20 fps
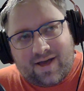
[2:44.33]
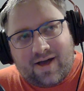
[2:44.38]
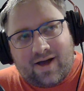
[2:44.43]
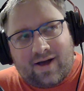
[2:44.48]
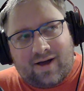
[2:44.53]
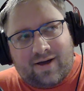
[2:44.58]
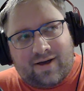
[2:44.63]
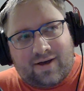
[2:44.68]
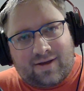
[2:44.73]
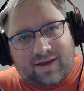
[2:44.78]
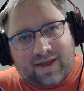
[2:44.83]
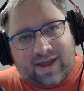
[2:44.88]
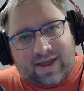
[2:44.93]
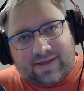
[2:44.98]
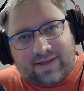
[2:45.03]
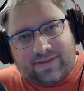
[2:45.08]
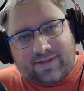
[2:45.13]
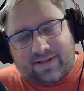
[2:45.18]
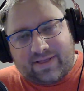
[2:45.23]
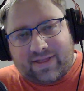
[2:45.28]
uh,
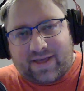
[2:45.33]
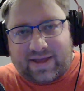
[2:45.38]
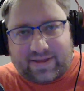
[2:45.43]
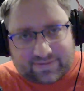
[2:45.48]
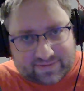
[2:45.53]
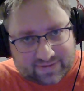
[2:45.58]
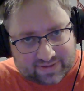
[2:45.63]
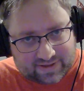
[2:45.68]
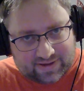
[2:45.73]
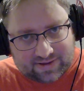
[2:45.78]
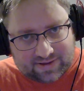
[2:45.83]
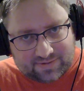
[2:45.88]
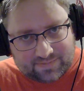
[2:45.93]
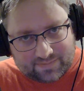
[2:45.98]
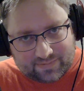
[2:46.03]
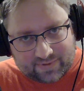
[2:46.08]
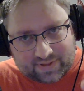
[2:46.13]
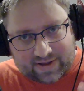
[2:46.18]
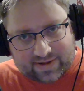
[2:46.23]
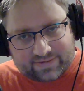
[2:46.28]
and lastly,
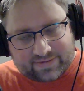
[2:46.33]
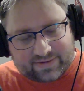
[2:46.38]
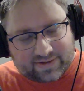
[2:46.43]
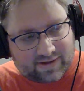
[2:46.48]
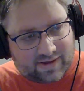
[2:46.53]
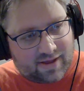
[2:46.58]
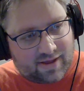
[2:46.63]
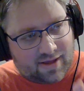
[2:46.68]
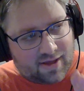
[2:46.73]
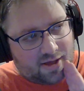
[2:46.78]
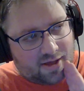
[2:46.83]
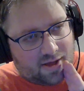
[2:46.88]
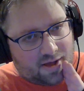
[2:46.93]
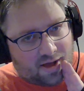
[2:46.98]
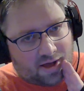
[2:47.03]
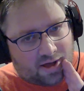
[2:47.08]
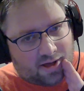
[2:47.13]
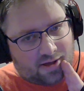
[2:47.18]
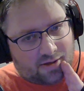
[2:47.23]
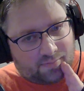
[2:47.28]
lastly,
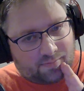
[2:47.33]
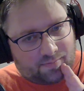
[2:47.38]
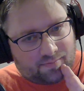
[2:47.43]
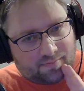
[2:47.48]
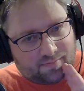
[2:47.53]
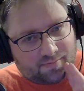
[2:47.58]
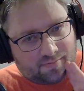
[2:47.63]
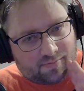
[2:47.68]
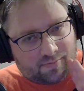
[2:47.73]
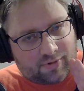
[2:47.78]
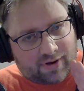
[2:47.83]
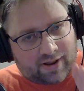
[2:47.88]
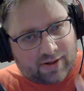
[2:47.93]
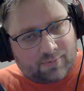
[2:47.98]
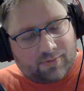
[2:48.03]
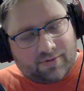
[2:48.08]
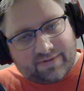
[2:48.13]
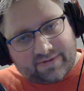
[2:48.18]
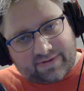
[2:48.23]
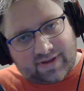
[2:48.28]
um, I
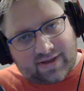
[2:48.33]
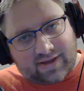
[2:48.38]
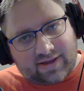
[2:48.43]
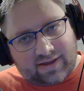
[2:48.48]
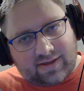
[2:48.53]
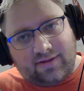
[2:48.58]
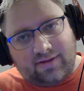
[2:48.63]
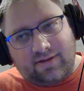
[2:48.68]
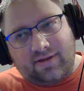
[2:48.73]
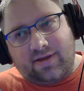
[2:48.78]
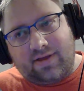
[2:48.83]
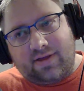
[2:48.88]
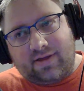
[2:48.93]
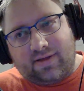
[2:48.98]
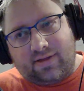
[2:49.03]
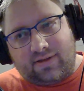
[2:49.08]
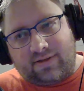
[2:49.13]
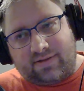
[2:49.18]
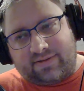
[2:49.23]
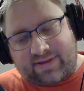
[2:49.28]
will say
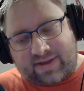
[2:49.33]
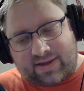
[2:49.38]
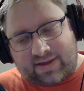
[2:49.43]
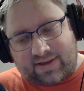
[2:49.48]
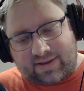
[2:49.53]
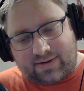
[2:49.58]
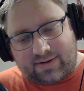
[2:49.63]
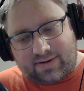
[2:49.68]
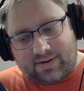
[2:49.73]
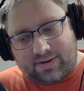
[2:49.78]
is that